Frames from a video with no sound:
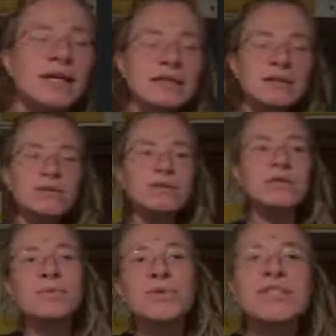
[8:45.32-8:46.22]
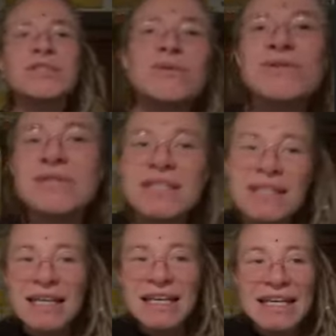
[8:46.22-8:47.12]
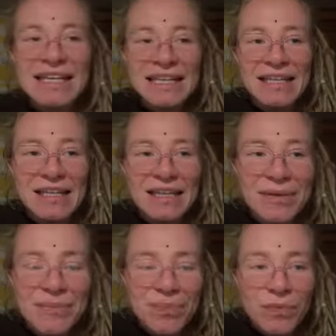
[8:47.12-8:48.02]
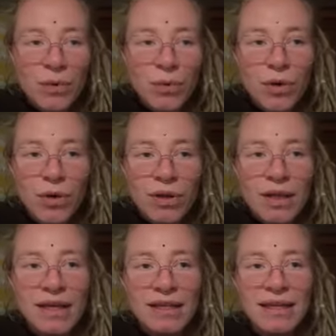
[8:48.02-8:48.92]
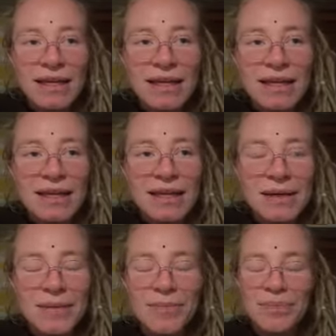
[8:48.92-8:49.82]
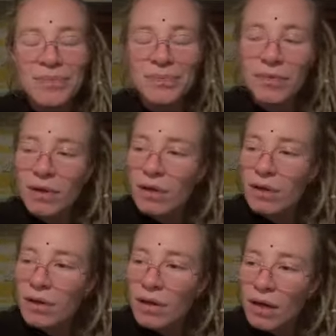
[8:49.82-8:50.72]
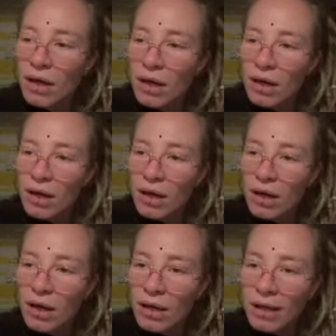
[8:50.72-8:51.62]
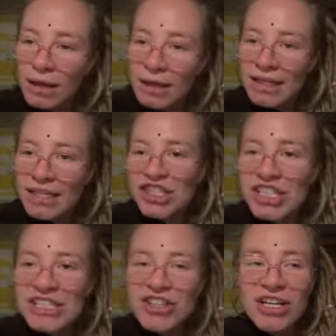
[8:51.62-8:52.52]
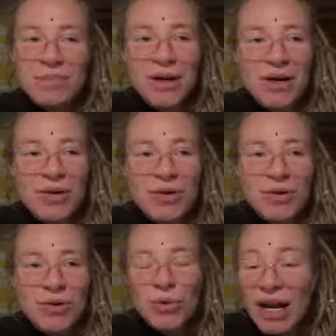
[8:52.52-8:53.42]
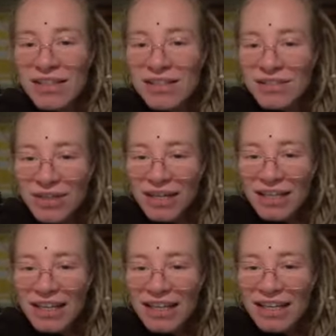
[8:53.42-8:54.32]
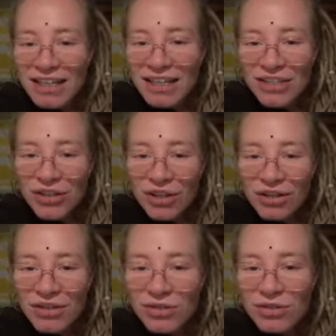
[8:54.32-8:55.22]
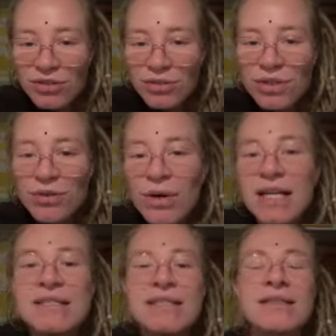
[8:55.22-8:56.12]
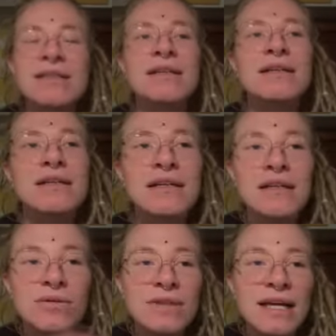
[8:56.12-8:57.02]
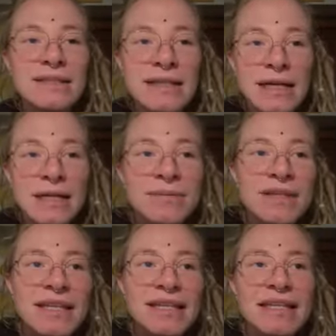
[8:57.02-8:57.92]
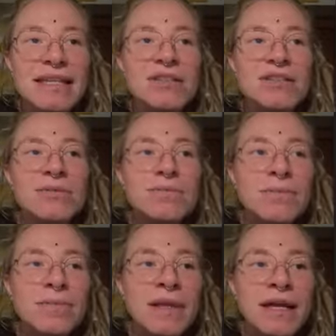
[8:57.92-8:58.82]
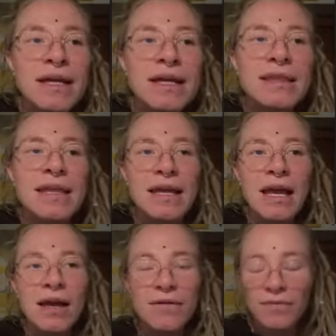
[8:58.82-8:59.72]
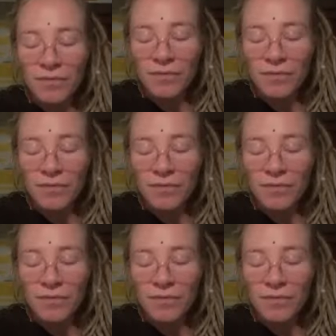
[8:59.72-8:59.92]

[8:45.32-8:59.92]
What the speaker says: they do some rituals and they were like it's just not about Christ, right? Like there's nothing to do with Christ. And on that time they needed to like they have